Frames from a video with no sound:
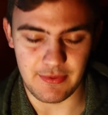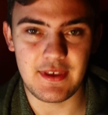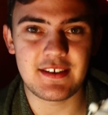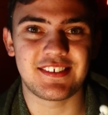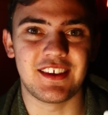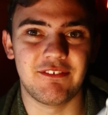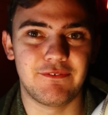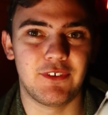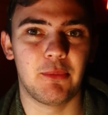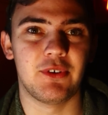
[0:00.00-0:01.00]
This and
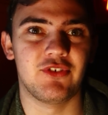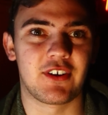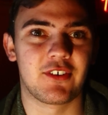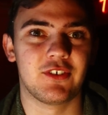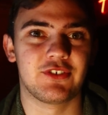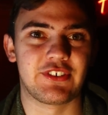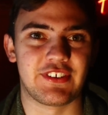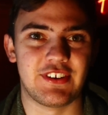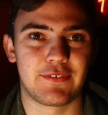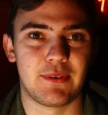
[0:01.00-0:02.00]
film in general is
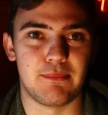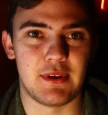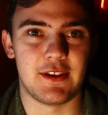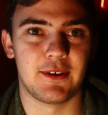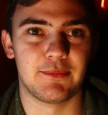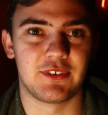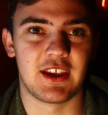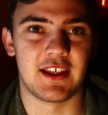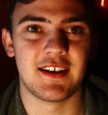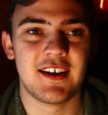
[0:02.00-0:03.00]
just a different medium to
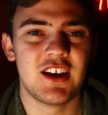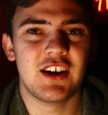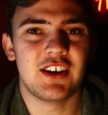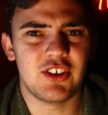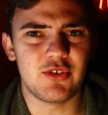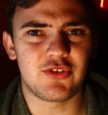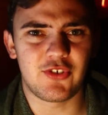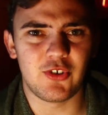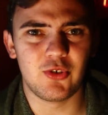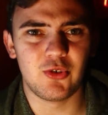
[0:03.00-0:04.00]
get used
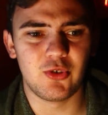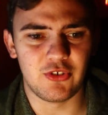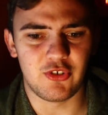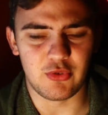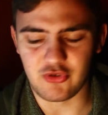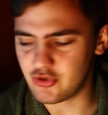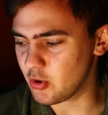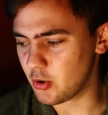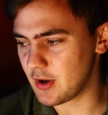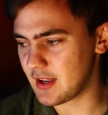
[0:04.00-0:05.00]
to and to
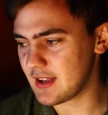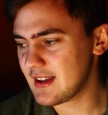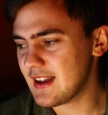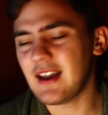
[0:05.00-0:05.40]
enjoy.